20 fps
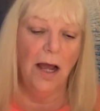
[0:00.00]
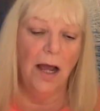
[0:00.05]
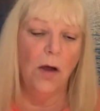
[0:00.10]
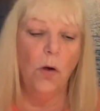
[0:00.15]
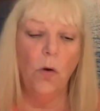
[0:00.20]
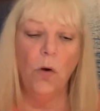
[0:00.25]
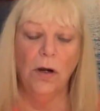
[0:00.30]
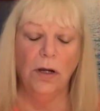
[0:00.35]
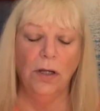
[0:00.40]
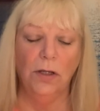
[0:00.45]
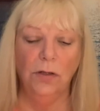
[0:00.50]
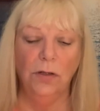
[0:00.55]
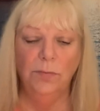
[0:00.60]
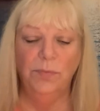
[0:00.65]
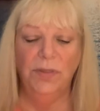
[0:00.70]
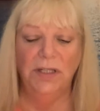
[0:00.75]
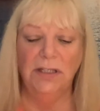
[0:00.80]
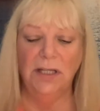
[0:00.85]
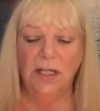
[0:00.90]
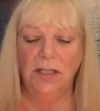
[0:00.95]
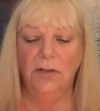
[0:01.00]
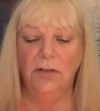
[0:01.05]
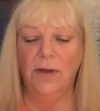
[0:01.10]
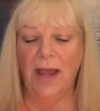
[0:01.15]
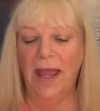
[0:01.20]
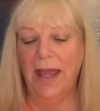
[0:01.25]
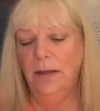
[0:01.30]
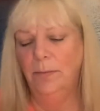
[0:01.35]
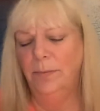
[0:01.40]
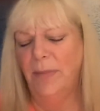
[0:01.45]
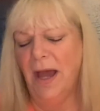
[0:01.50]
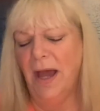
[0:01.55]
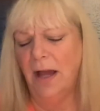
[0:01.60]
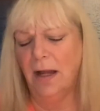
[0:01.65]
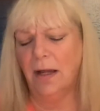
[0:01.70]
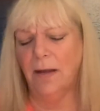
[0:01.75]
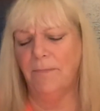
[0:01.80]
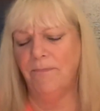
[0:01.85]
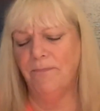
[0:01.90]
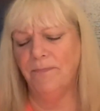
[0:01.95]
Or it could be that you hang
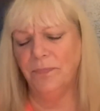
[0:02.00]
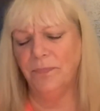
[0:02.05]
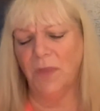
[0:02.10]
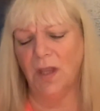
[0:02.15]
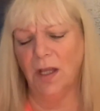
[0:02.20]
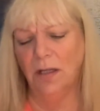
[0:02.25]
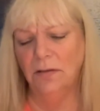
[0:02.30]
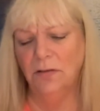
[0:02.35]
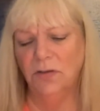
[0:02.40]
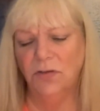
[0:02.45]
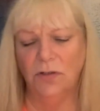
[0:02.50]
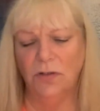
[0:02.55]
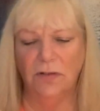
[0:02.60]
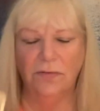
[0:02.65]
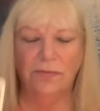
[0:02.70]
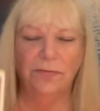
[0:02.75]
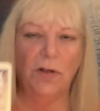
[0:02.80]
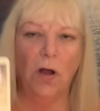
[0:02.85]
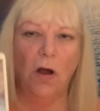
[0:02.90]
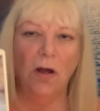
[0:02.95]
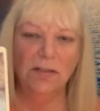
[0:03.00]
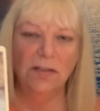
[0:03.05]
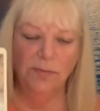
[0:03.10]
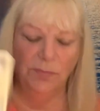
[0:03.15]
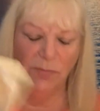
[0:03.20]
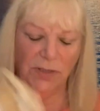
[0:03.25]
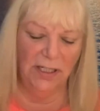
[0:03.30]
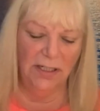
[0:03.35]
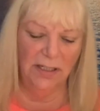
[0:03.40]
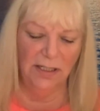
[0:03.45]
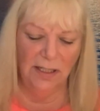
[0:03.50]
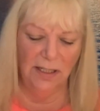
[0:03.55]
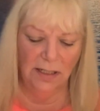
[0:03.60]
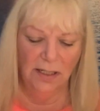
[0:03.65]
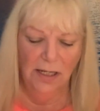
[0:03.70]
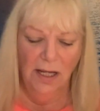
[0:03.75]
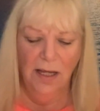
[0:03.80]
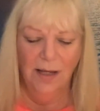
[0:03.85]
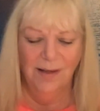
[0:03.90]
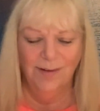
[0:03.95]
back sort of contemplating it,
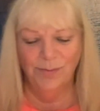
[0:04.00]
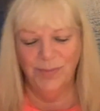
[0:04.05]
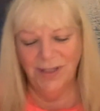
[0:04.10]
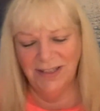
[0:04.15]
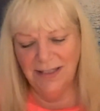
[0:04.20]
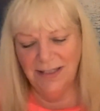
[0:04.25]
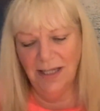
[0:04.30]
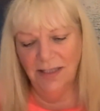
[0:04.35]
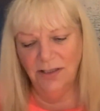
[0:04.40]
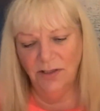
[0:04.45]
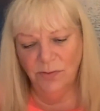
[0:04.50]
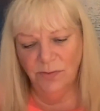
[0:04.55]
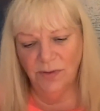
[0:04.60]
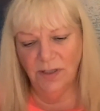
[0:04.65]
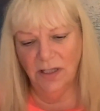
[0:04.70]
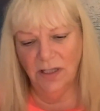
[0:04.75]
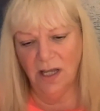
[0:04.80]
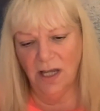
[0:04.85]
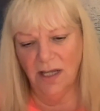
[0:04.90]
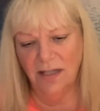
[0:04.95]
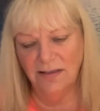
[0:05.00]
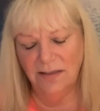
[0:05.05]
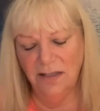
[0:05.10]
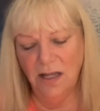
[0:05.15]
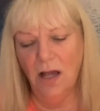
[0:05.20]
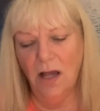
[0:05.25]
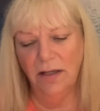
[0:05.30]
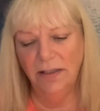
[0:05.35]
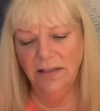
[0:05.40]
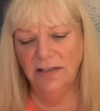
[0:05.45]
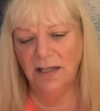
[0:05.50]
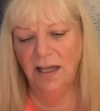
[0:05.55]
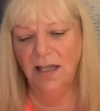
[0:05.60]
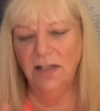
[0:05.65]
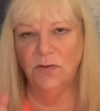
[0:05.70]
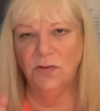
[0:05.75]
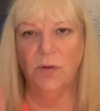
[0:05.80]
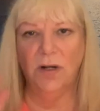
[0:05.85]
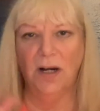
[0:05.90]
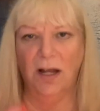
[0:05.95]
but then you realize, no,
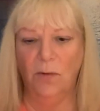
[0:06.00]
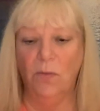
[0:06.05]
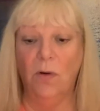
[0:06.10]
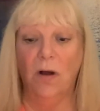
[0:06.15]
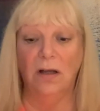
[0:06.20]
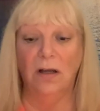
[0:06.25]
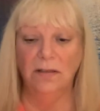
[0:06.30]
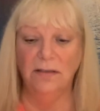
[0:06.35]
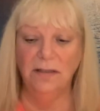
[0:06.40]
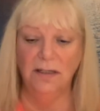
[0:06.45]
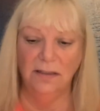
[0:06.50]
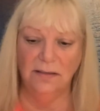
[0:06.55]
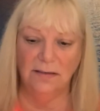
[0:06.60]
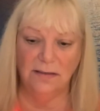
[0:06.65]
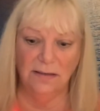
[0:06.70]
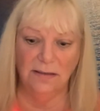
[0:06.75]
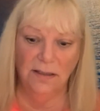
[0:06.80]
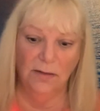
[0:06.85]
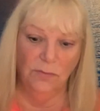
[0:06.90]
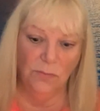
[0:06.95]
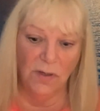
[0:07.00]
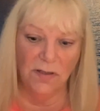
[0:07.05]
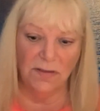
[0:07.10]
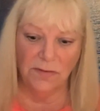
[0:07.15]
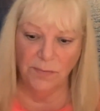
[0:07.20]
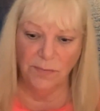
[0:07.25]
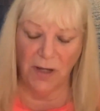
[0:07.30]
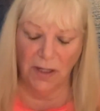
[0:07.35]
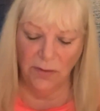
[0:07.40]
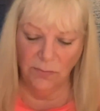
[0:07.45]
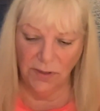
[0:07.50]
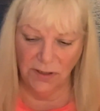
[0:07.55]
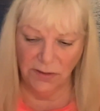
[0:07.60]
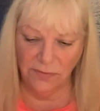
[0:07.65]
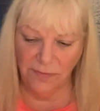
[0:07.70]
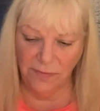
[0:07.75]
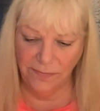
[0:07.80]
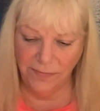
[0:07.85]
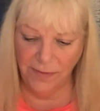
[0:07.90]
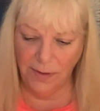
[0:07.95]
it's what I want. It was my wish
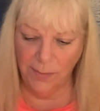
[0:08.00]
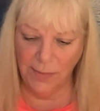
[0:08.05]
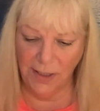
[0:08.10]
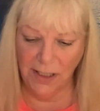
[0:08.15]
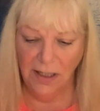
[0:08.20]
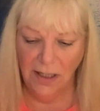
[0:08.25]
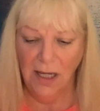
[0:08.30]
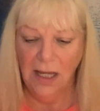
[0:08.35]
fulfillment.